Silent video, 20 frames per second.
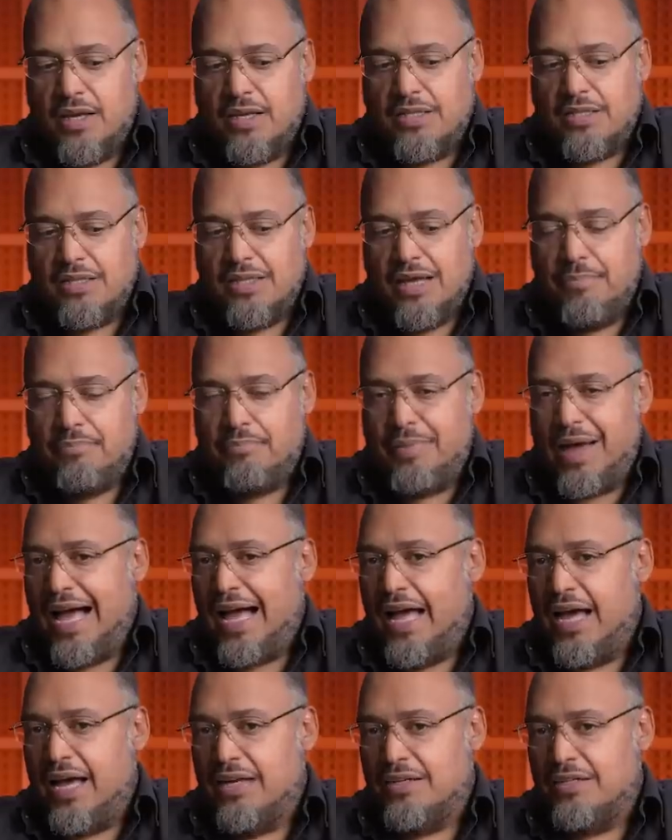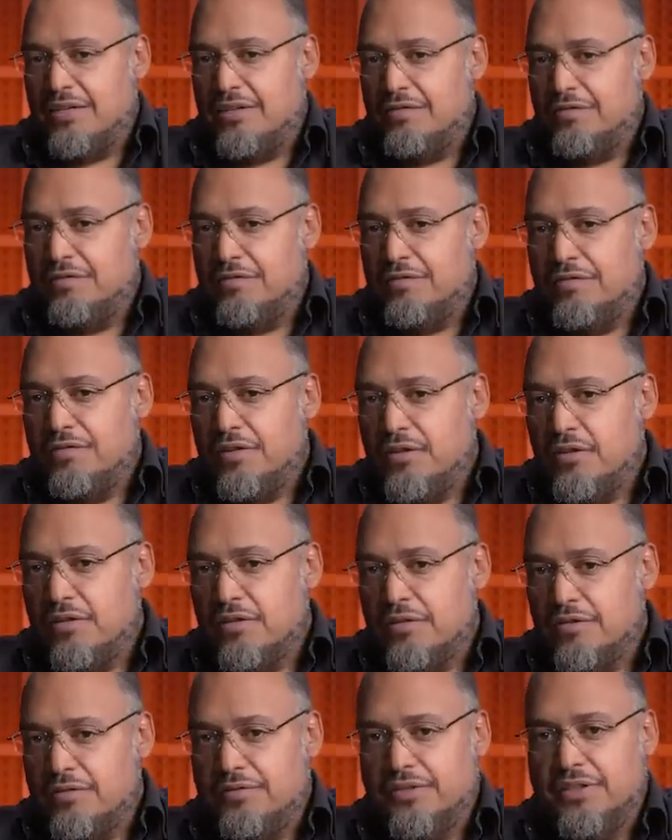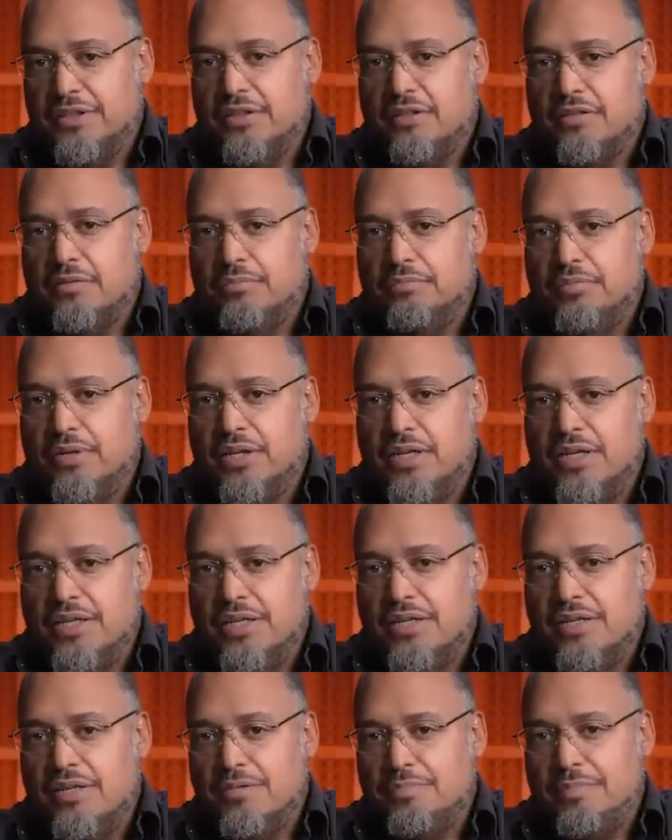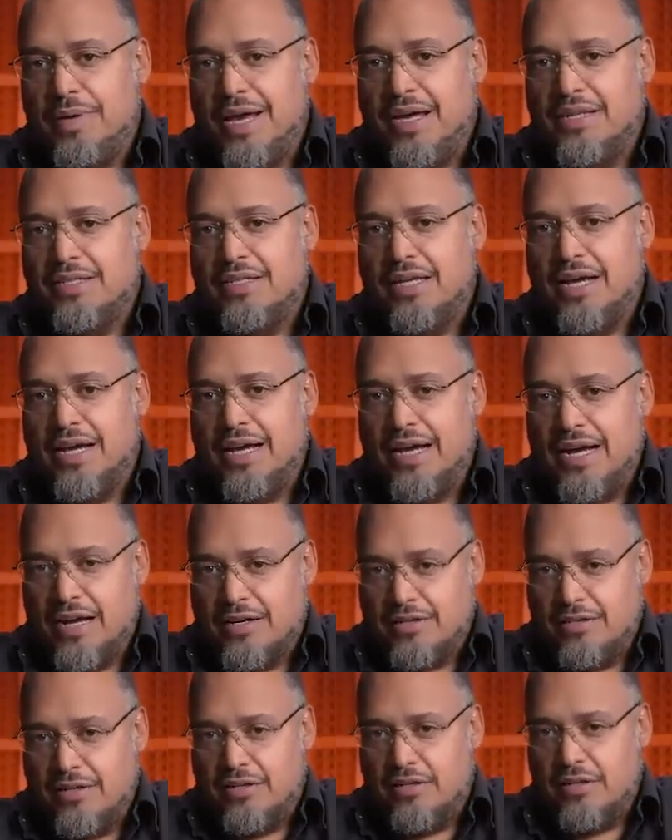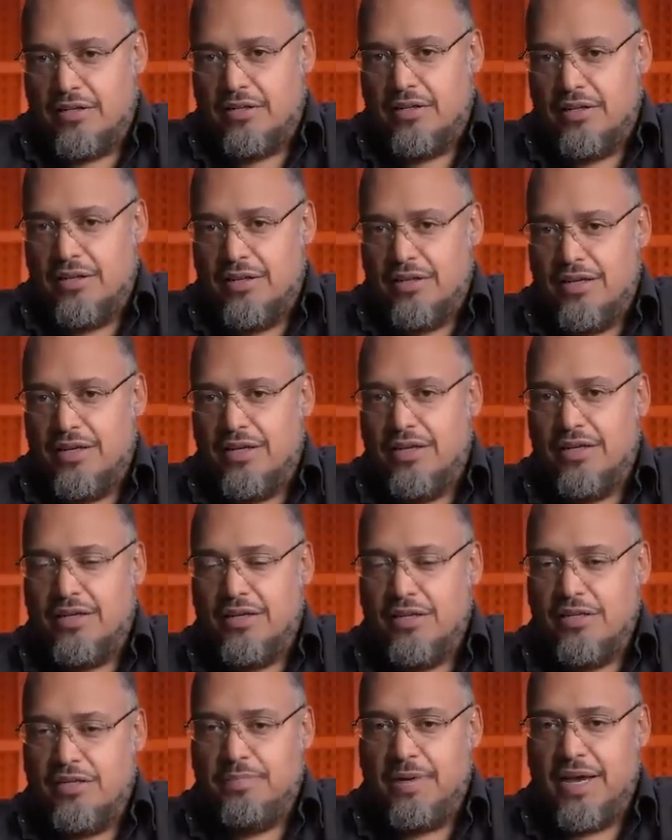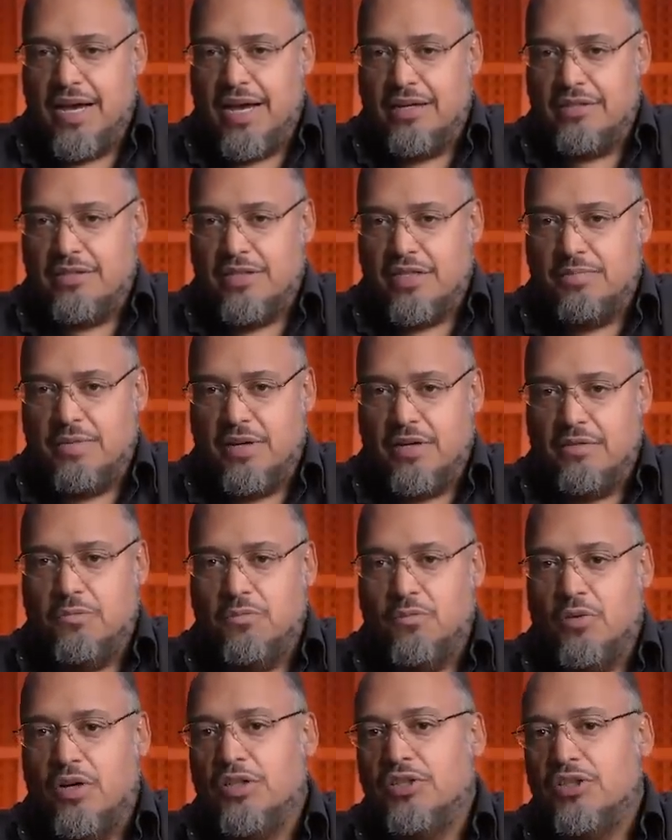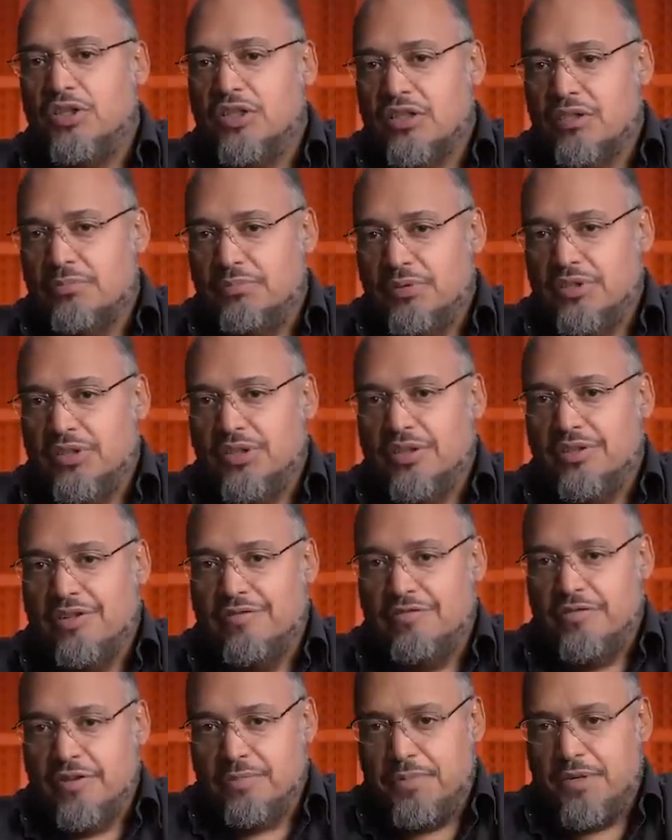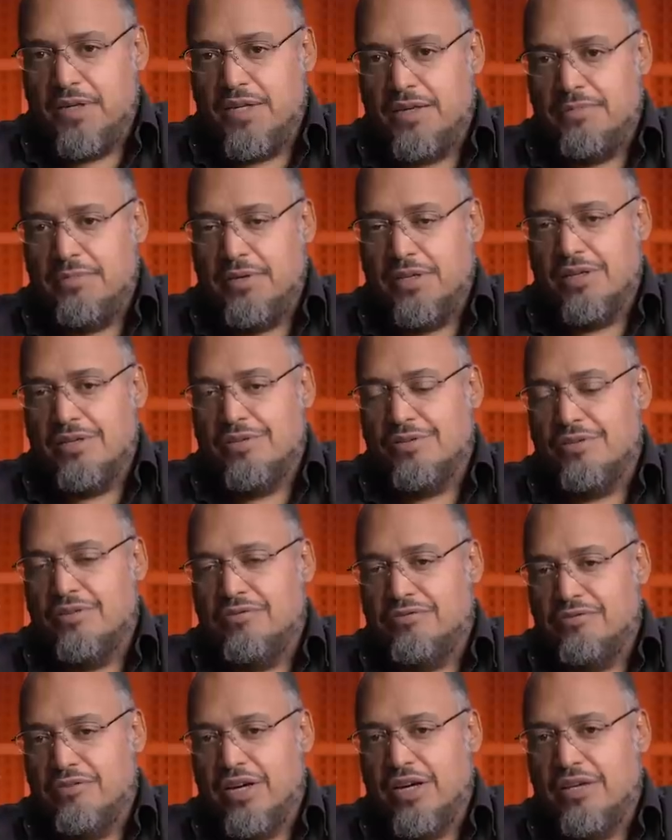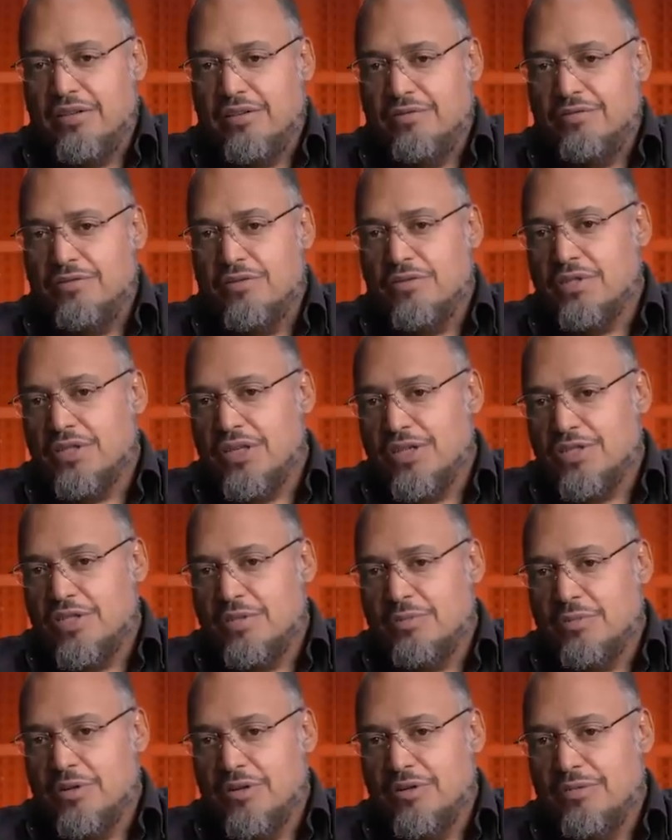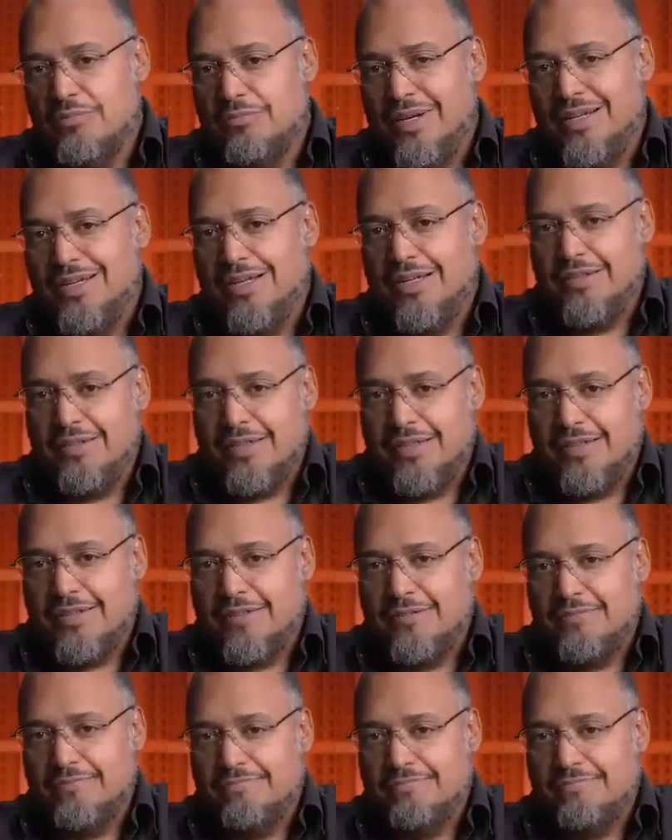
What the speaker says: And it's not bad to feel the fear, but it is bad to act on it. It is bad to spend 1 year building your MVP because you're afraid the first customer might not like it.